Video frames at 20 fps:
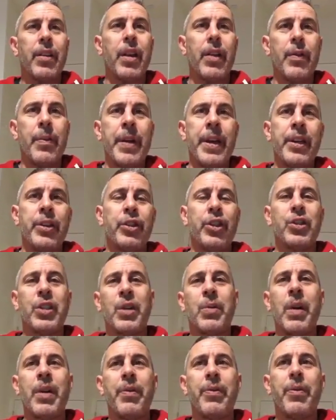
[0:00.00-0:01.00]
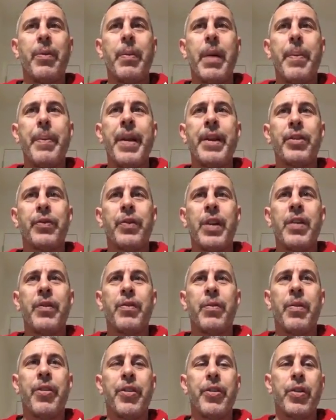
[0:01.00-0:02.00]
She's my best friend from 3rd
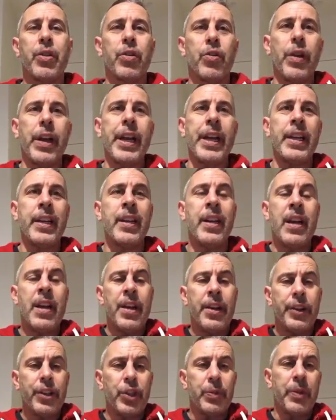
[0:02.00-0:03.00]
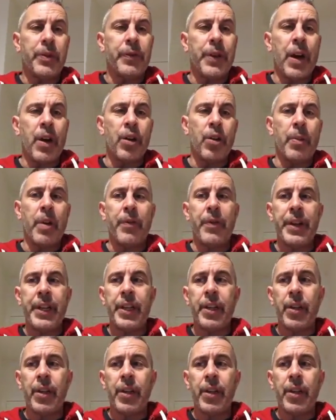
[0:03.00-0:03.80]
grade. She's been following all my videos